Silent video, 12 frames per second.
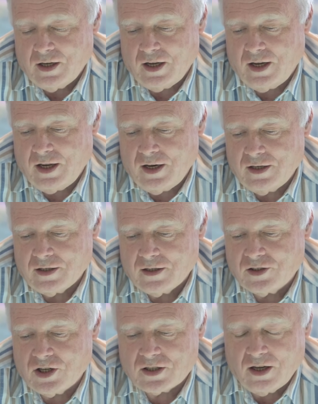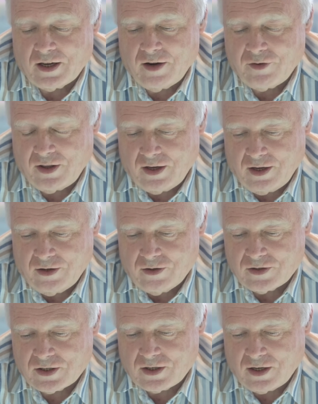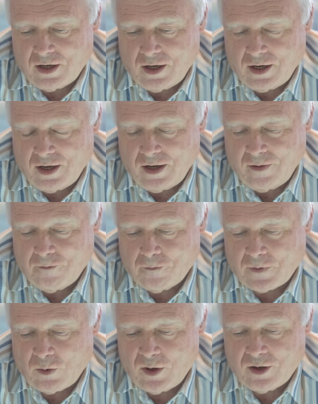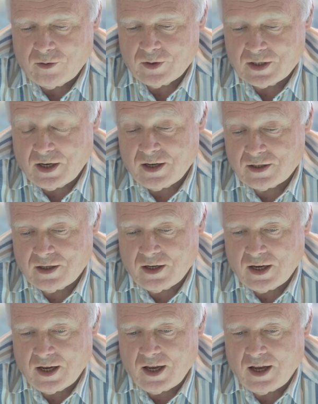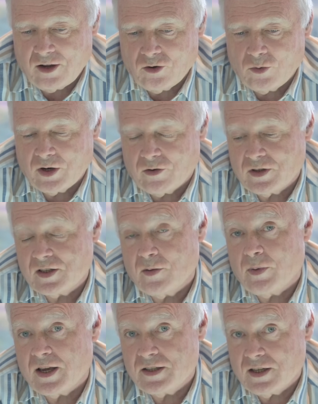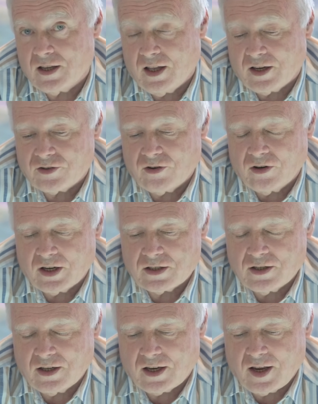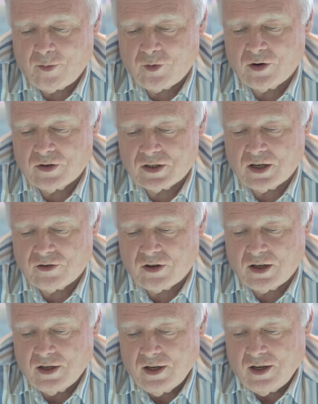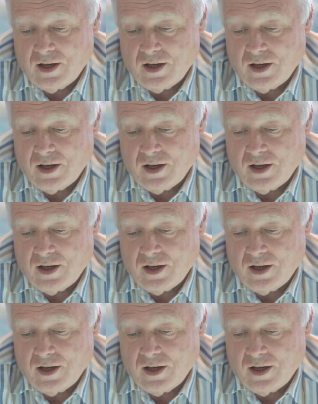And just like everything else, whether it was an SD card or whether it's the basic electronics in the camera, etc.,